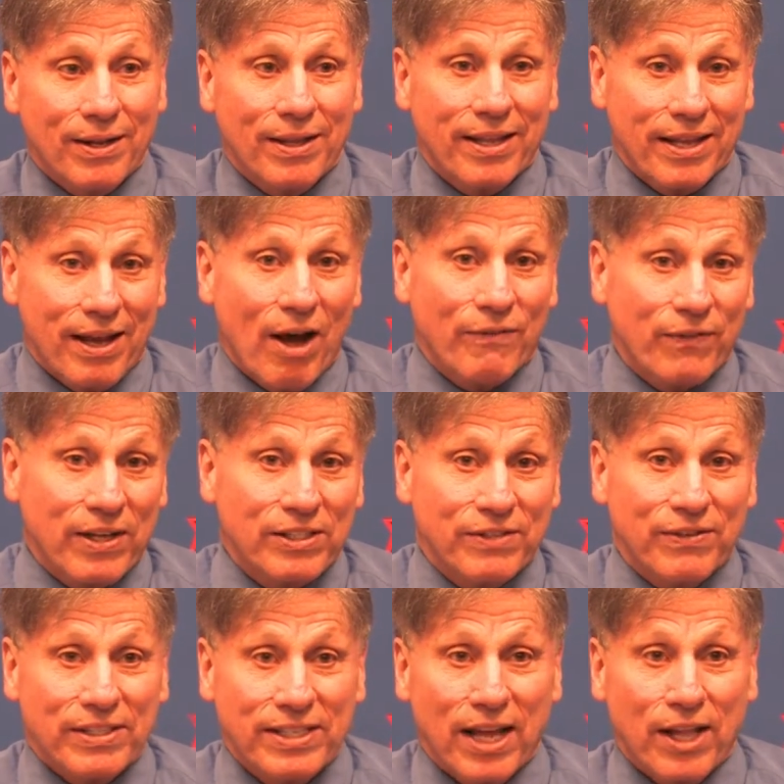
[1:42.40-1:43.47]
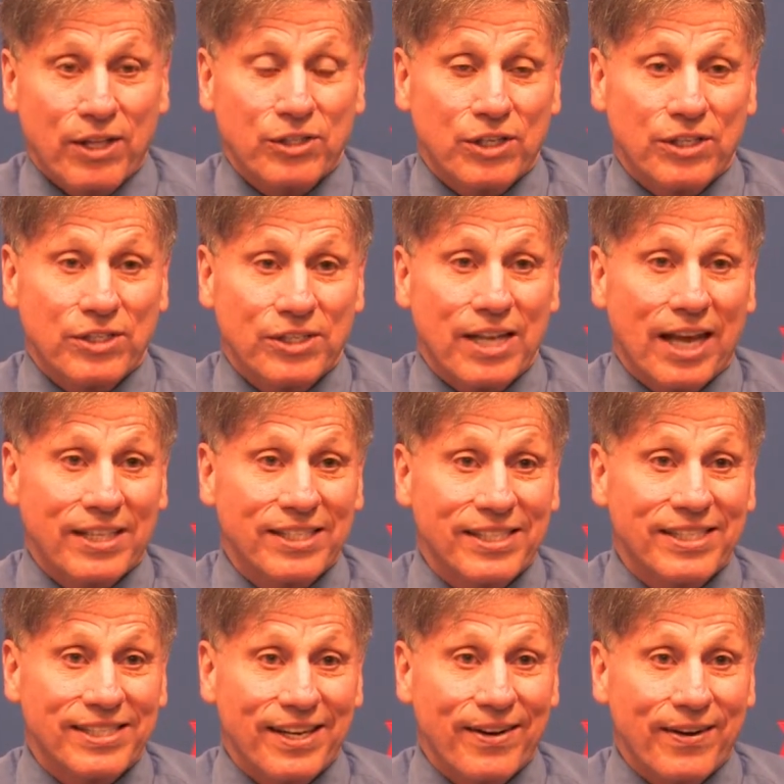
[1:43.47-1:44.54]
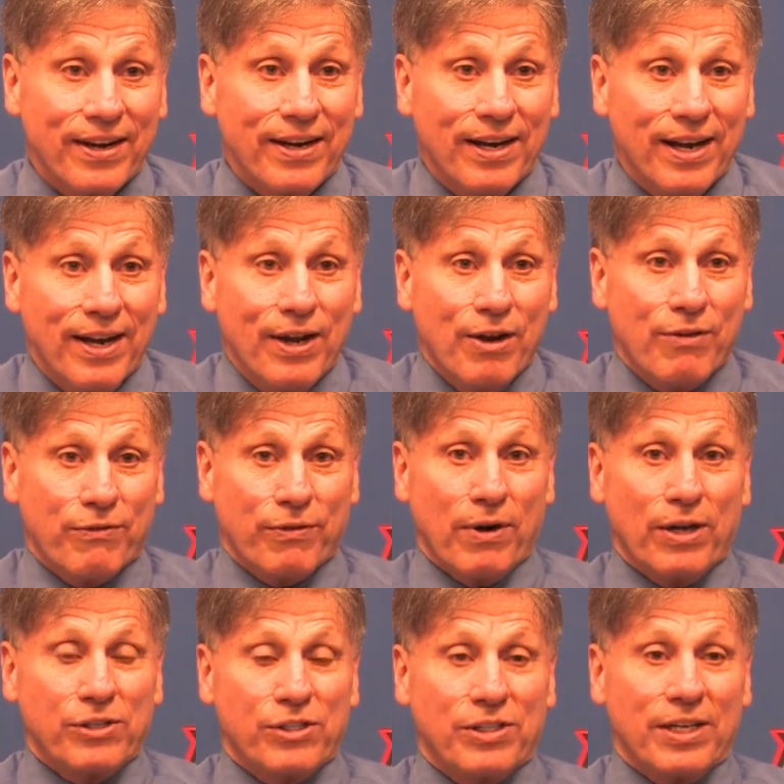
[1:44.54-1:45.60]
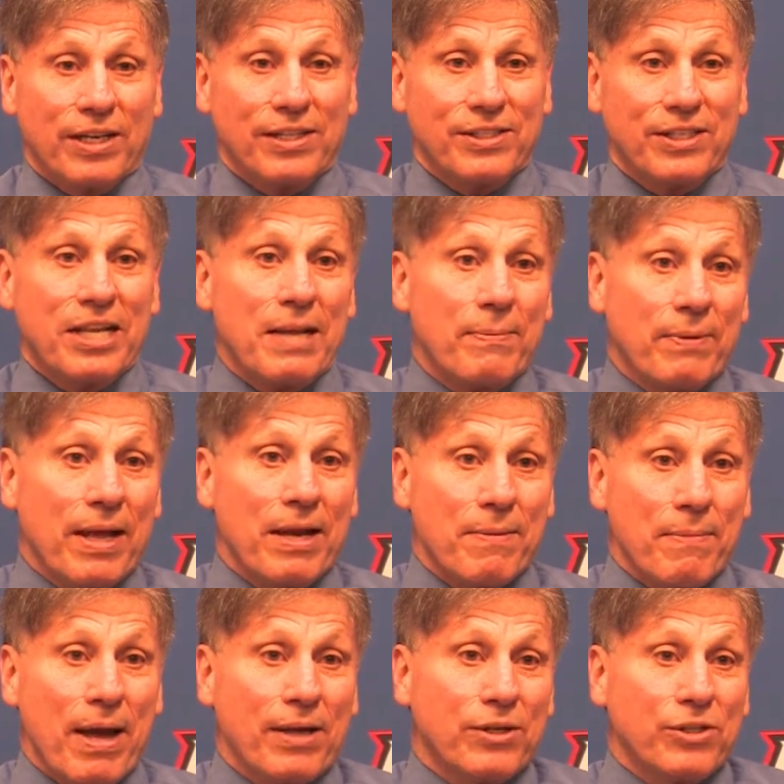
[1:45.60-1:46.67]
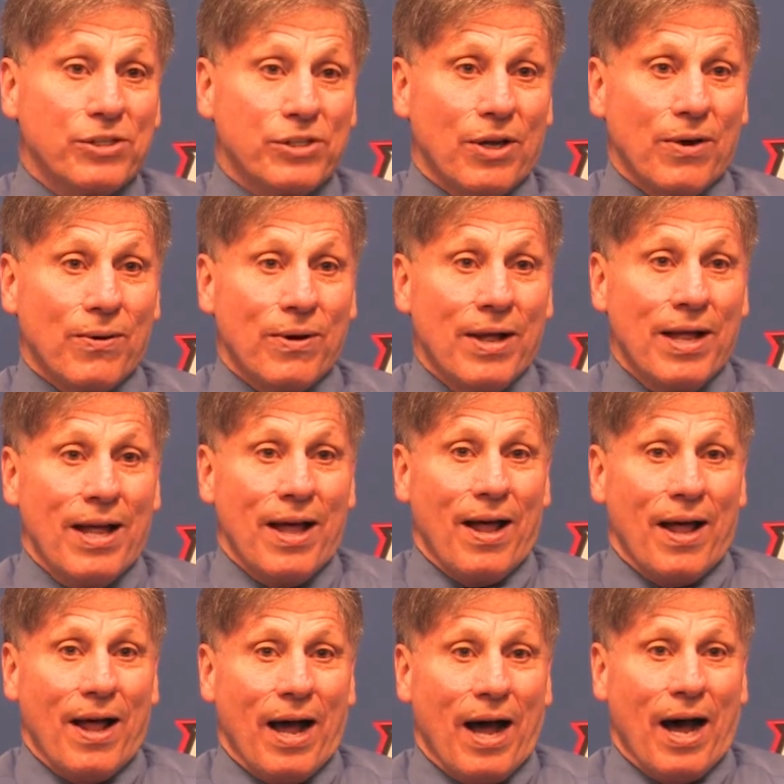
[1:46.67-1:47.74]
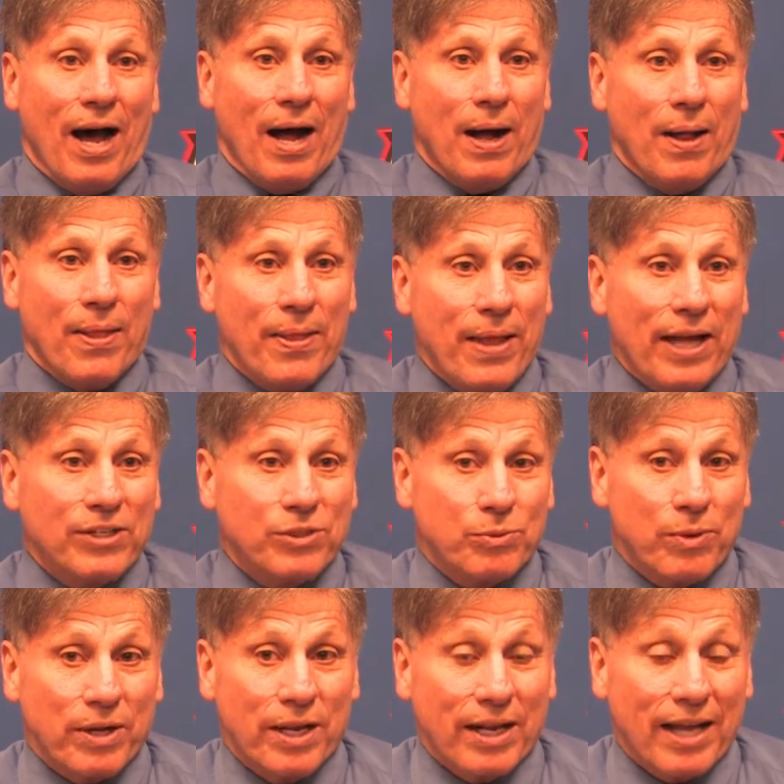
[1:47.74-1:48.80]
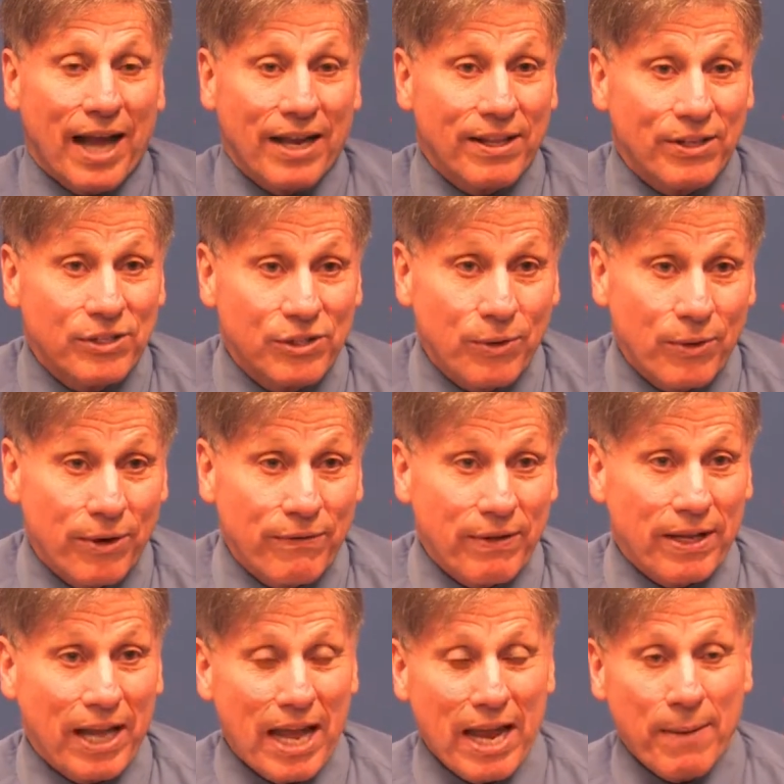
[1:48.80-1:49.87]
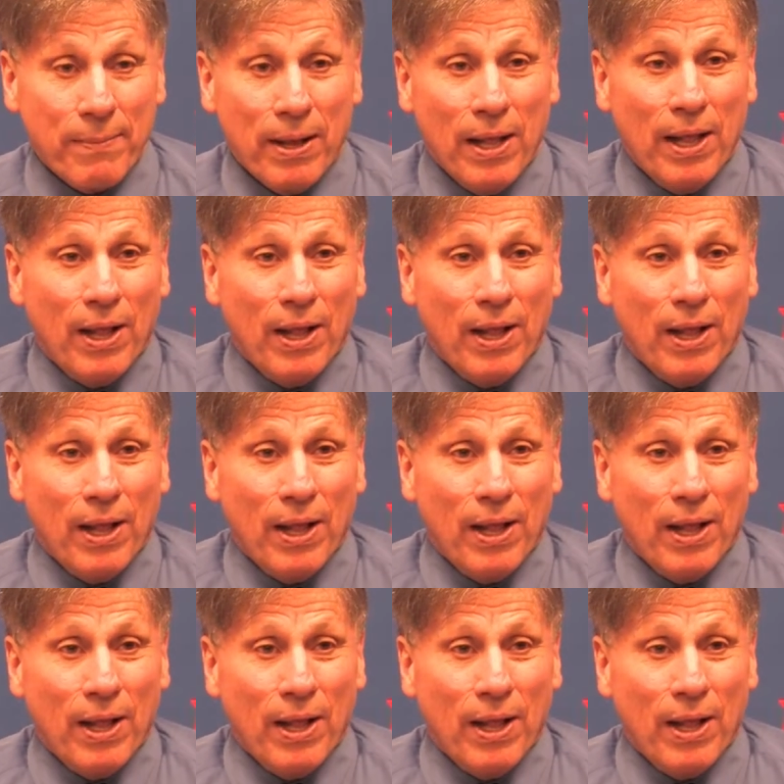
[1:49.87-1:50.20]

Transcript: the offensive intelligence necessary for us to keep getting better. So uh, that's really kind of the story of the game.